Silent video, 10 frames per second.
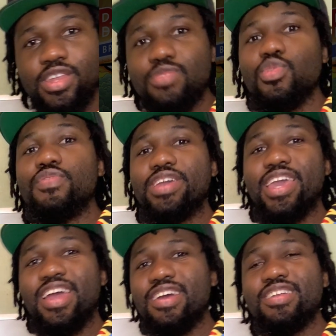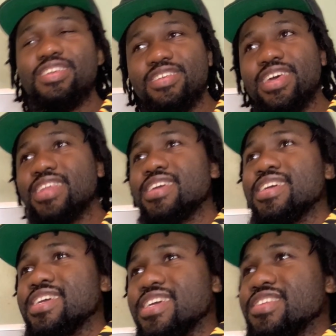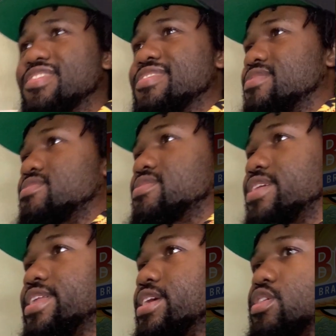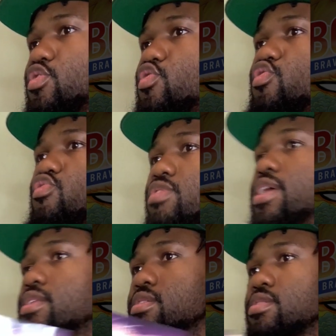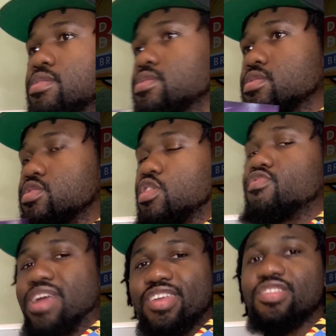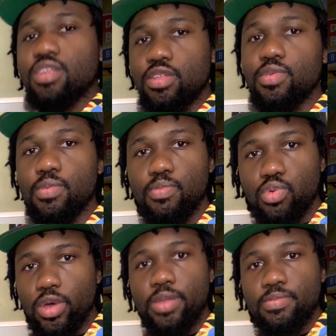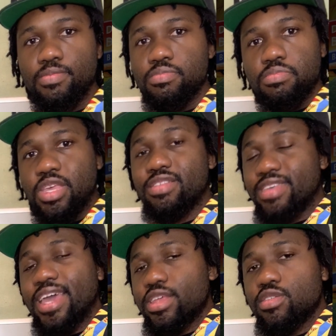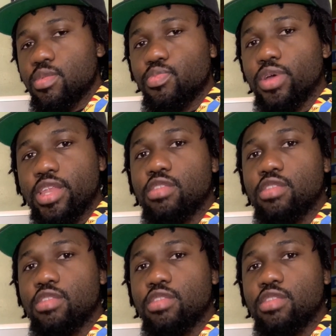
There's more of a character that is just telling a straight directional point. It's getting to the point.